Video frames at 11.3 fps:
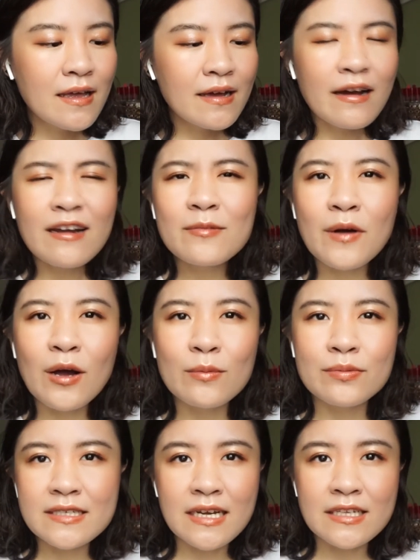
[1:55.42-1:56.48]

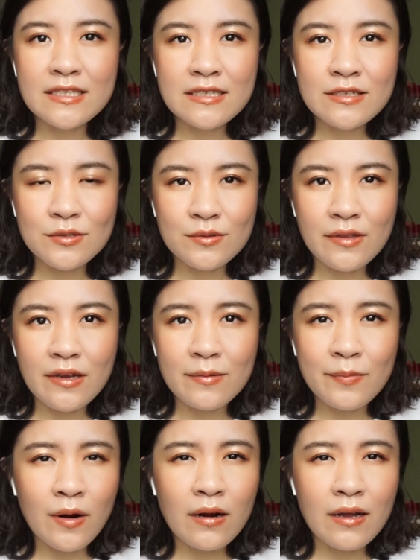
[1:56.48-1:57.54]
Colourpop continue their
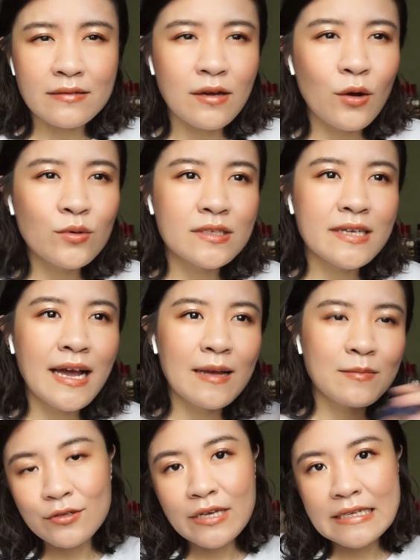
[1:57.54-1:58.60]
product all the
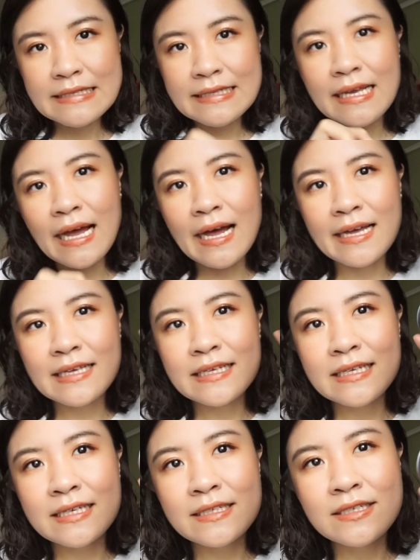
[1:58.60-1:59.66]
time. You can see I
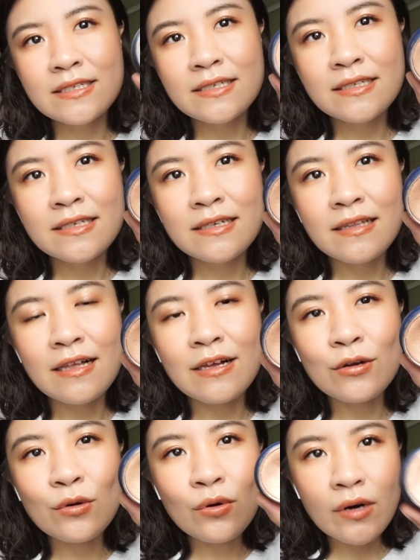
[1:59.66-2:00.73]
hit a
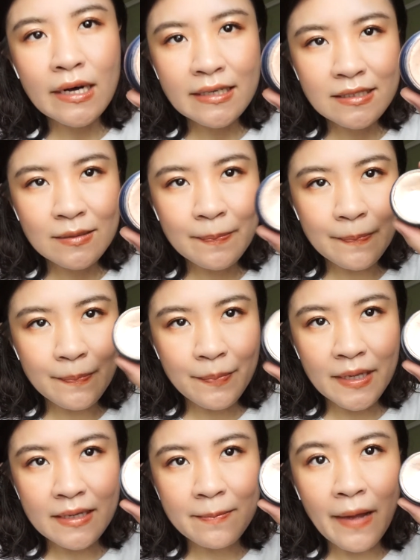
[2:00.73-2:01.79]
quite
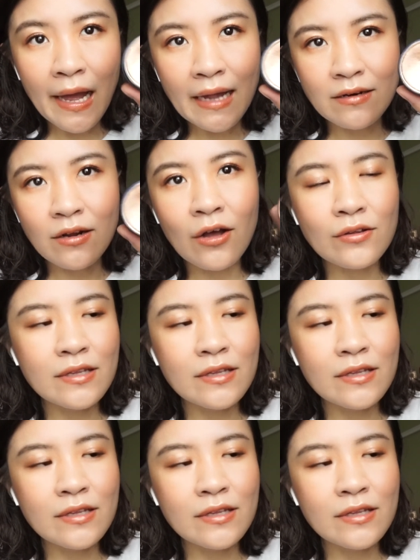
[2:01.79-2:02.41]
big pan on